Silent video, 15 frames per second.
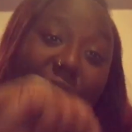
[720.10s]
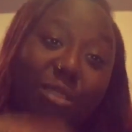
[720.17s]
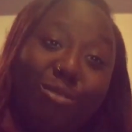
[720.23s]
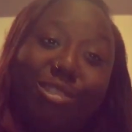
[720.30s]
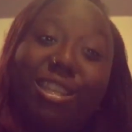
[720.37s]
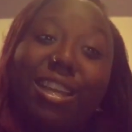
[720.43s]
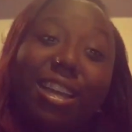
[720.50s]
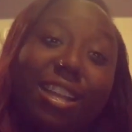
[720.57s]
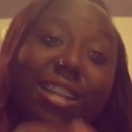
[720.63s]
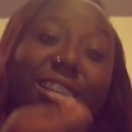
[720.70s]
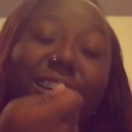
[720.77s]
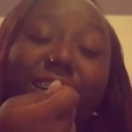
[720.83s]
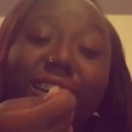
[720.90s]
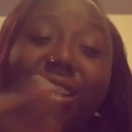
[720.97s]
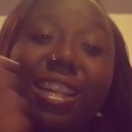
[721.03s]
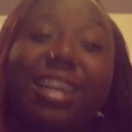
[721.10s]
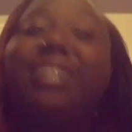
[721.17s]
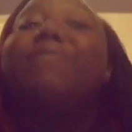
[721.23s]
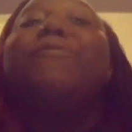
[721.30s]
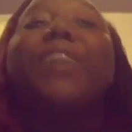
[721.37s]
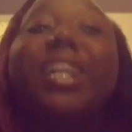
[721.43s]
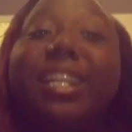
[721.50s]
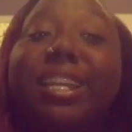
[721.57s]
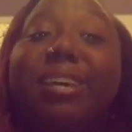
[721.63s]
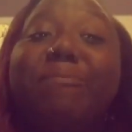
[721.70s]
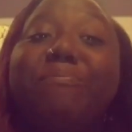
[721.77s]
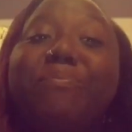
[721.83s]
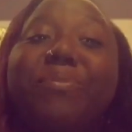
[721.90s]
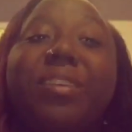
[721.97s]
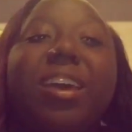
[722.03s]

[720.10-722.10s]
and you stick in the like fun dip,